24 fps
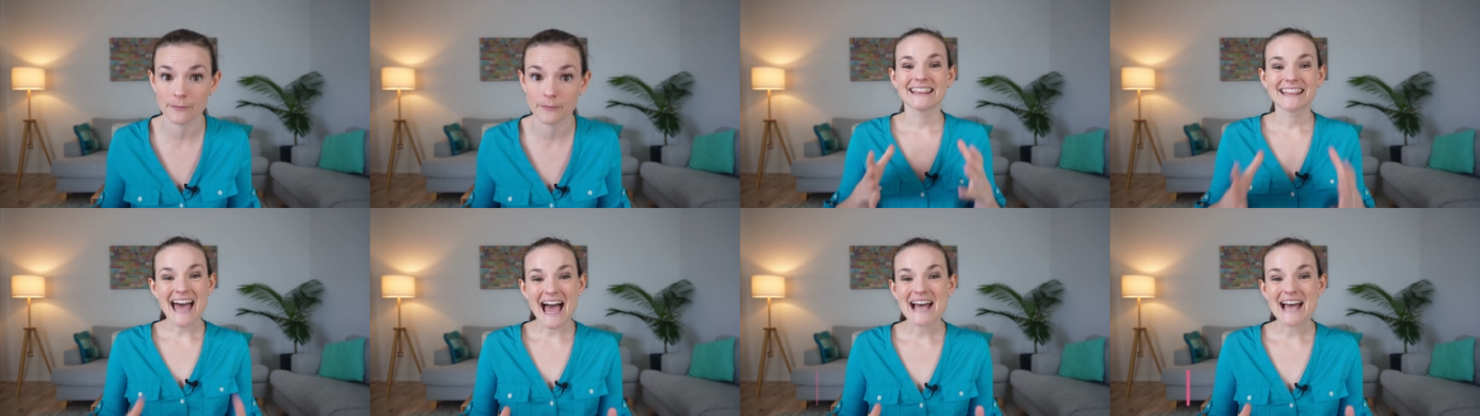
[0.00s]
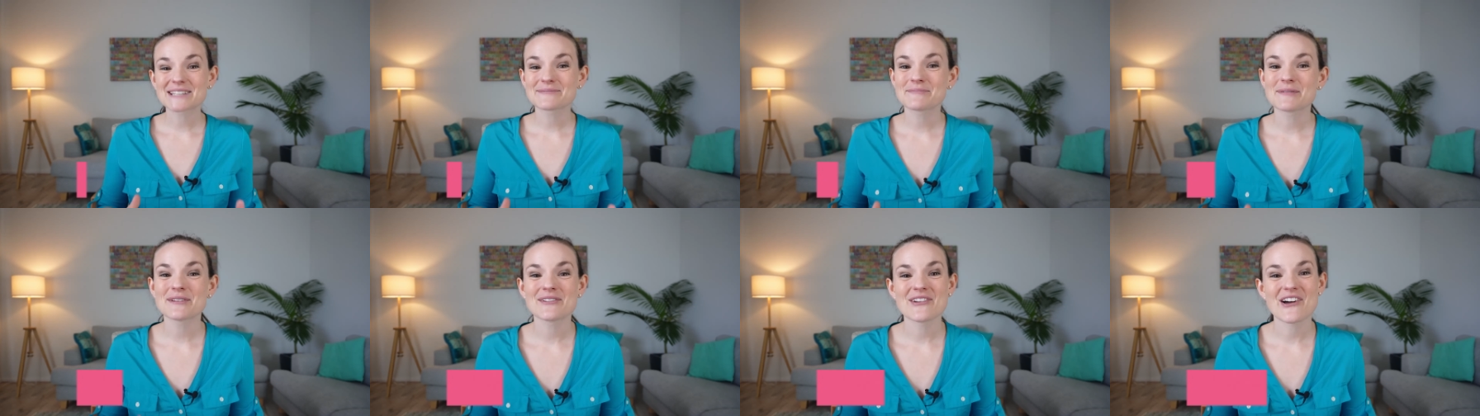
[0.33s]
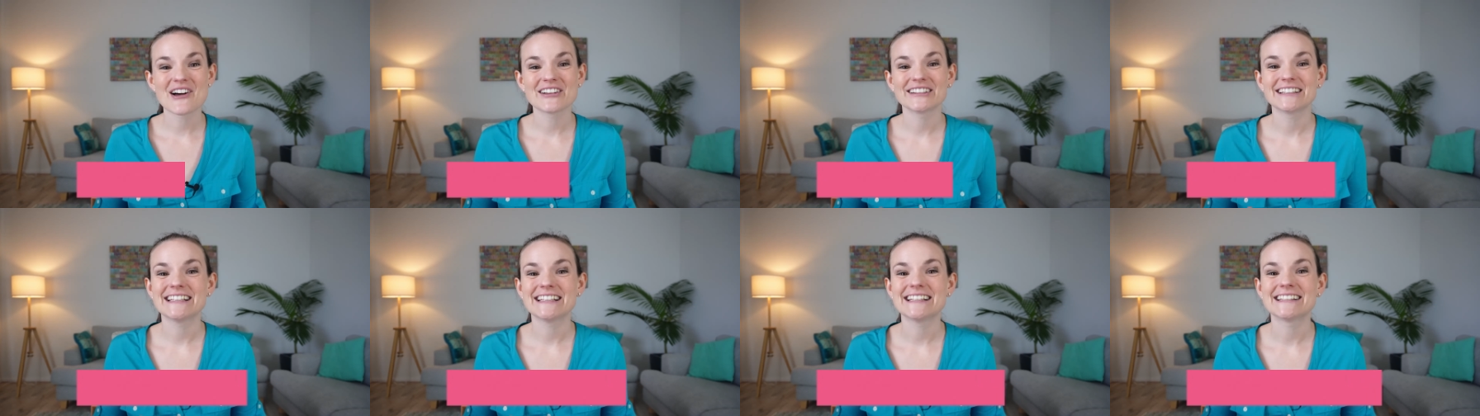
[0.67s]
Last but
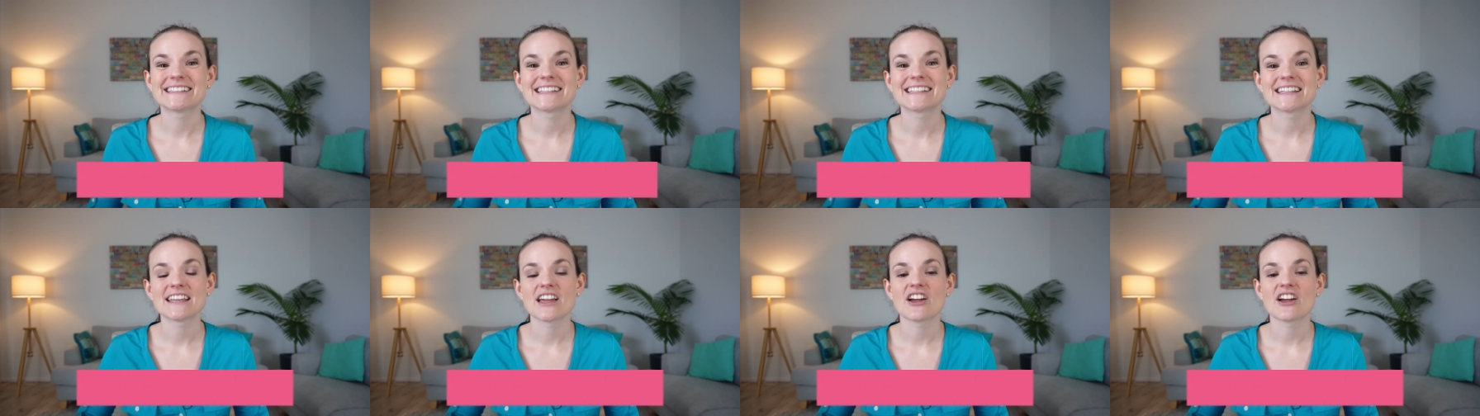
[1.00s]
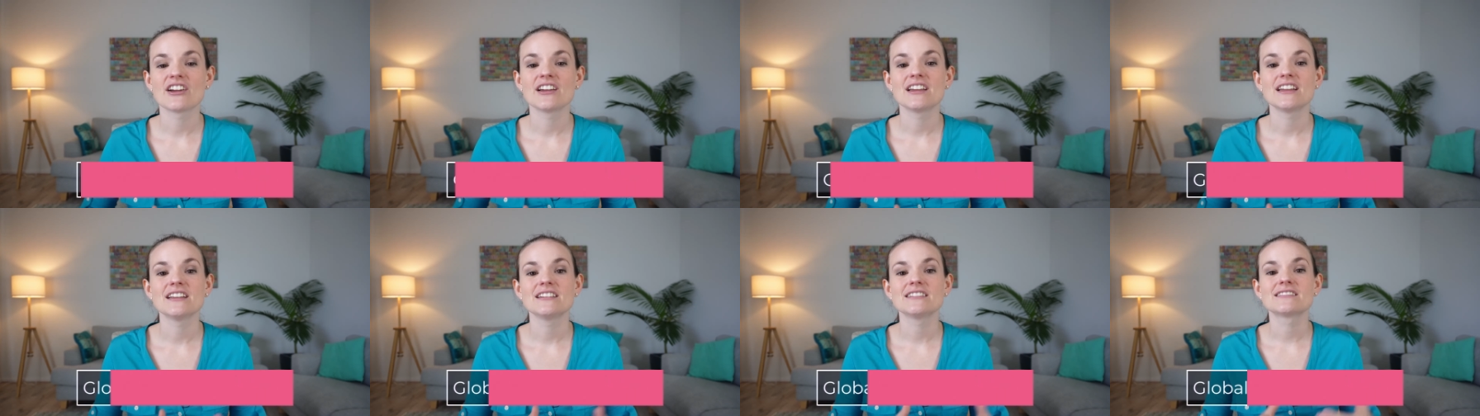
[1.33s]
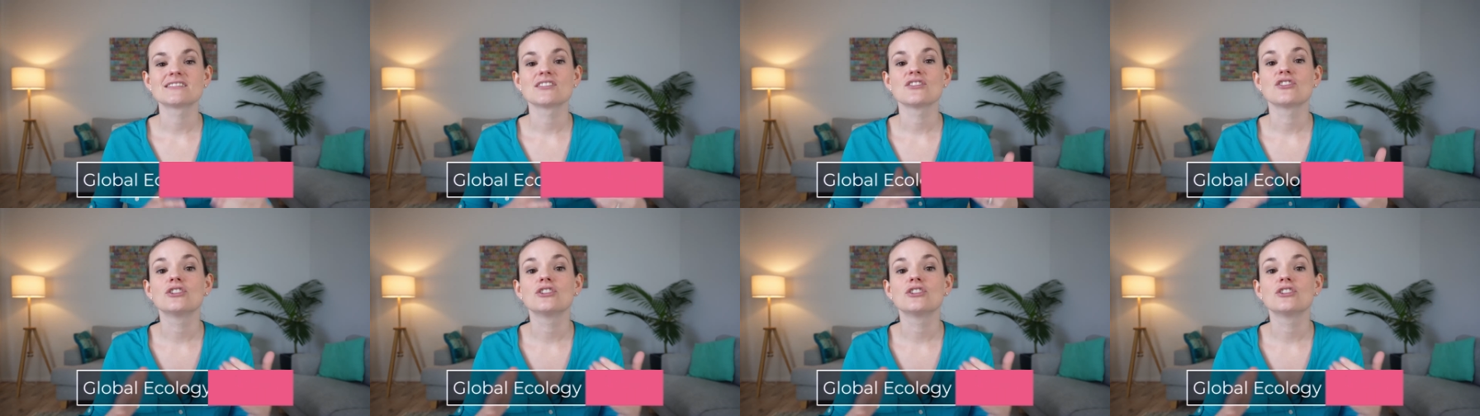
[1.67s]
not least, there is